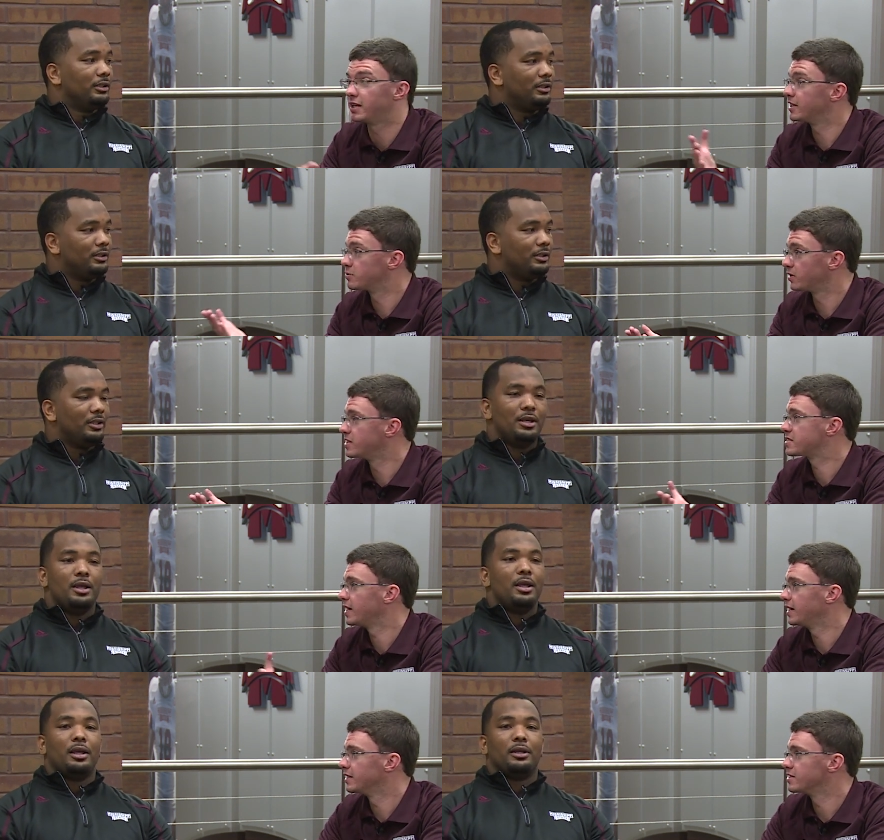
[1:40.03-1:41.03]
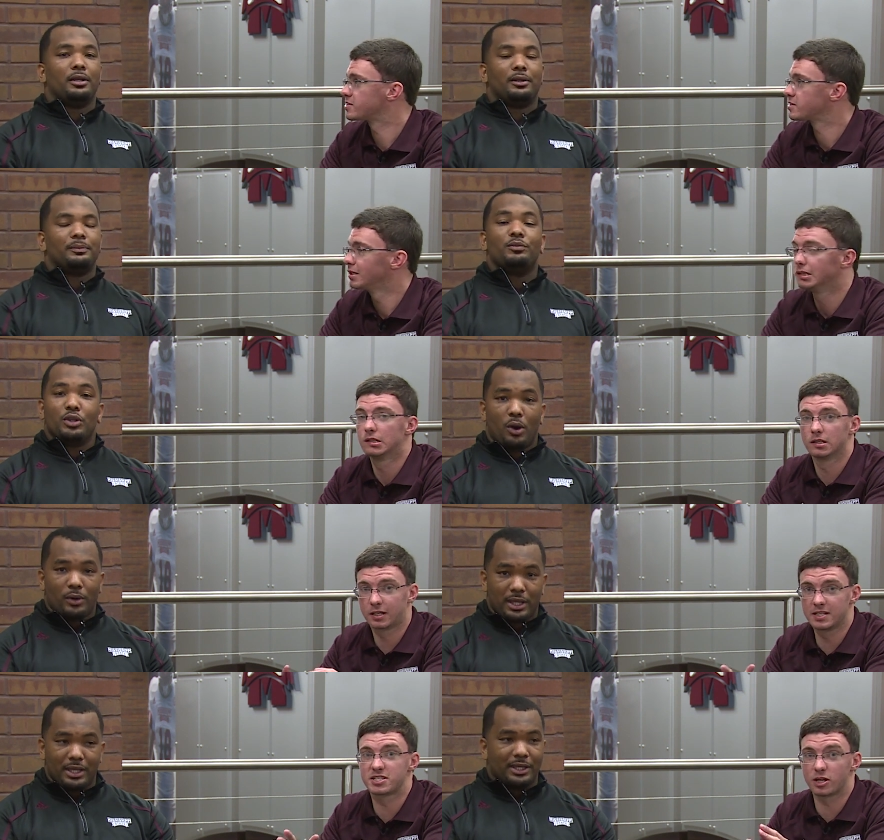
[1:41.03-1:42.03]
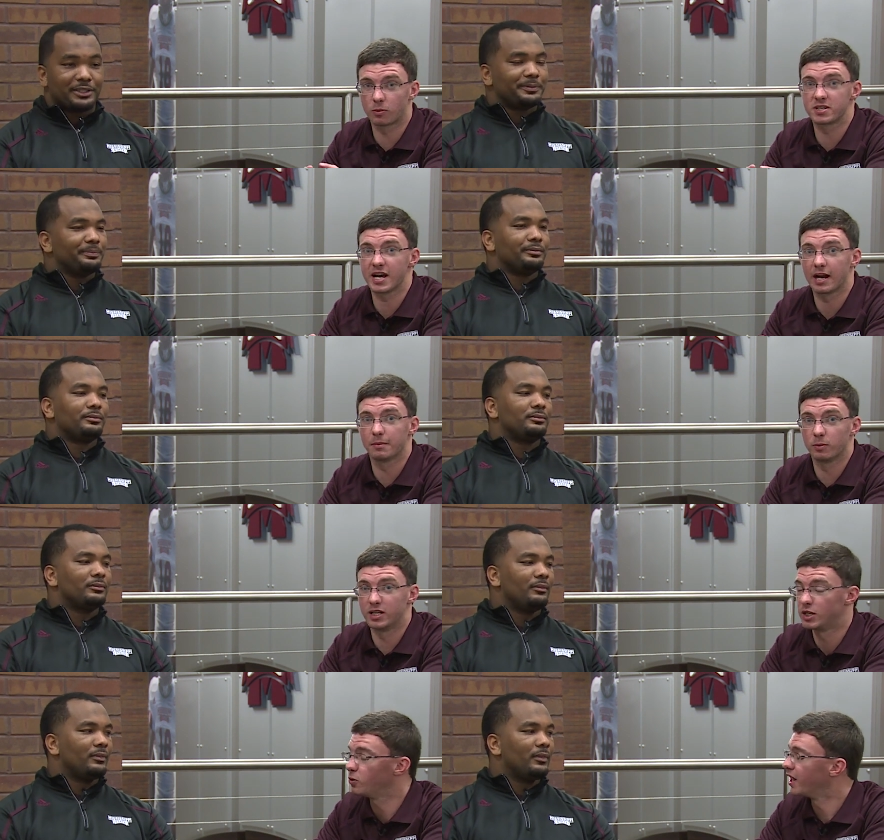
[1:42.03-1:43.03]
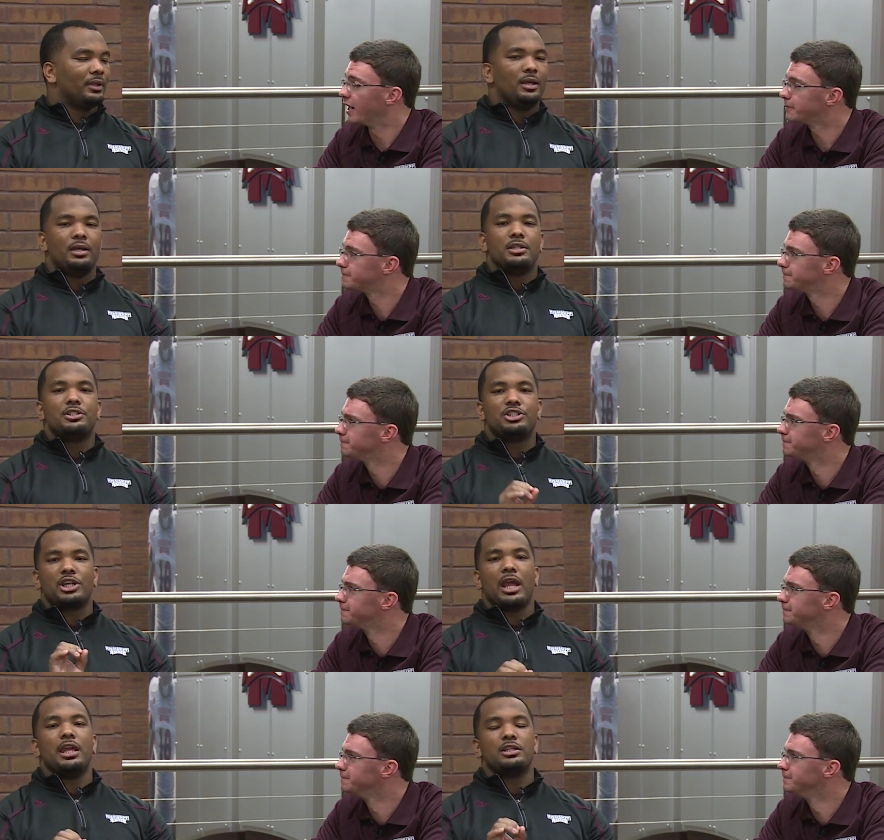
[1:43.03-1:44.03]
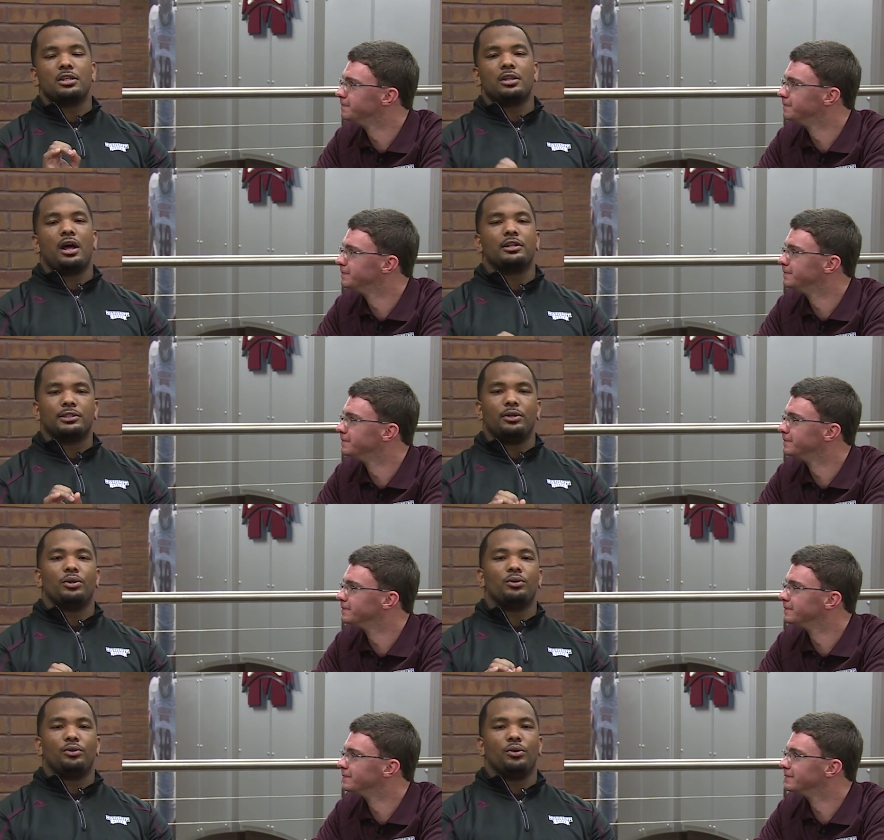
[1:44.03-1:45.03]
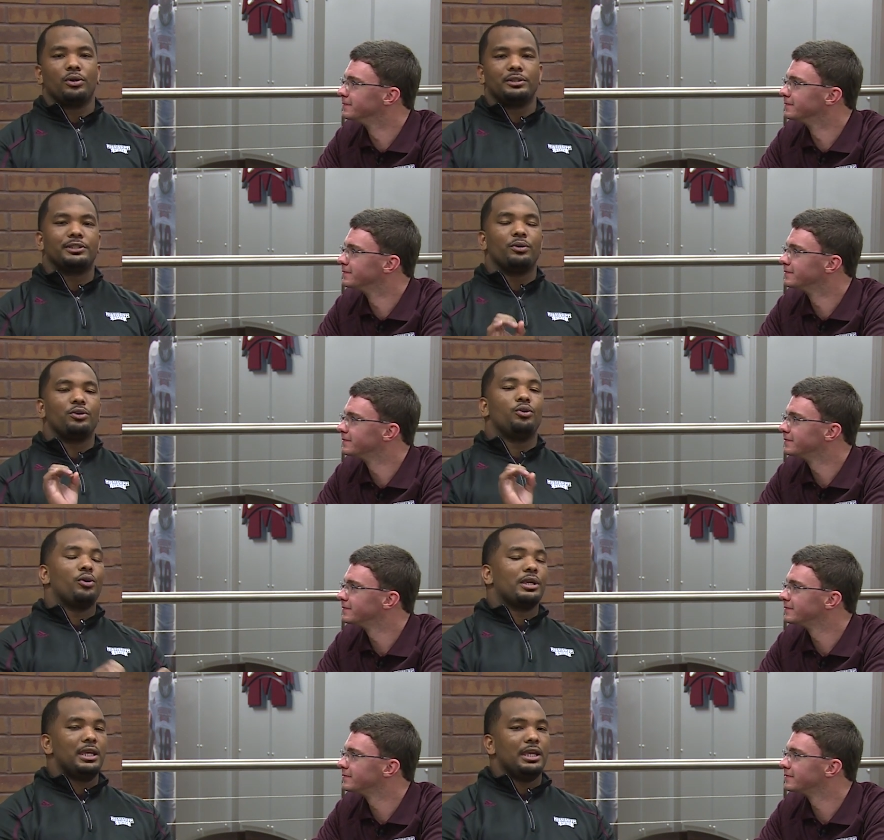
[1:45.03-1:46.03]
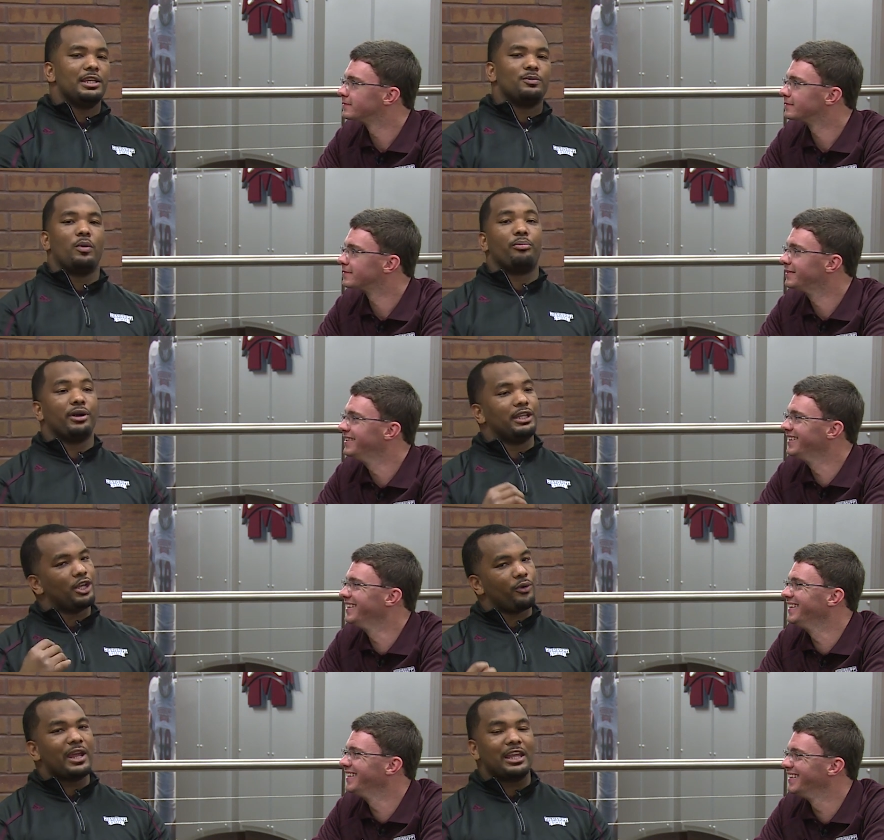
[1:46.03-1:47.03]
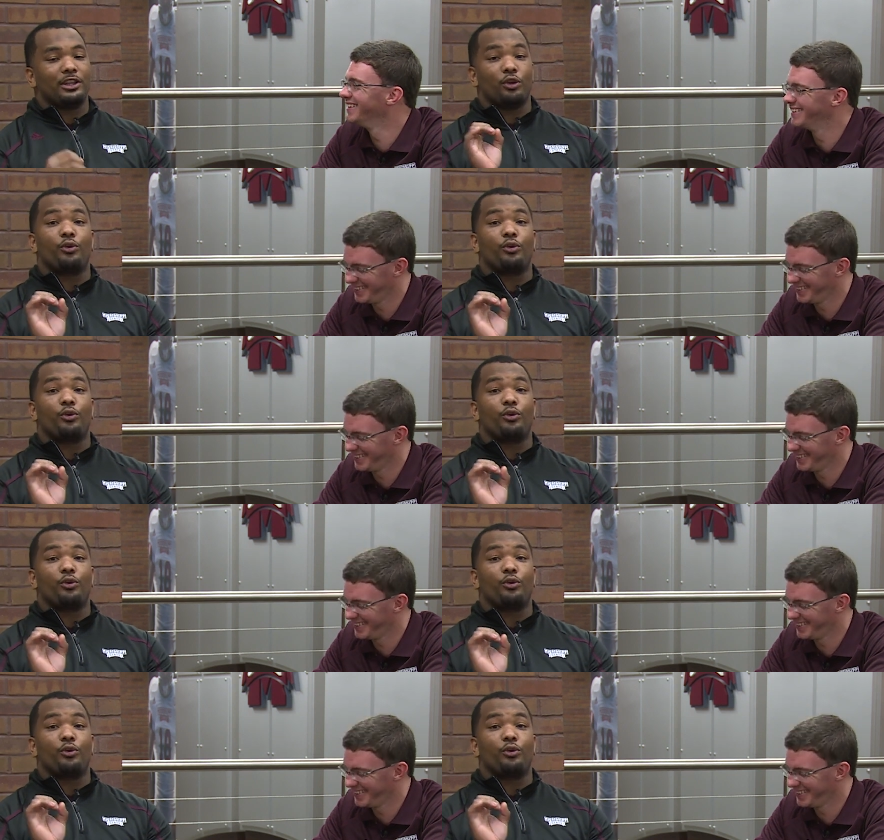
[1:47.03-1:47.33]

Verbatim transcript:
Speaker 1: kids, what he's saying is no consider kids. retirement when you do that.
Speaker 2: Change the locks on your door so your kids won't bring the grand the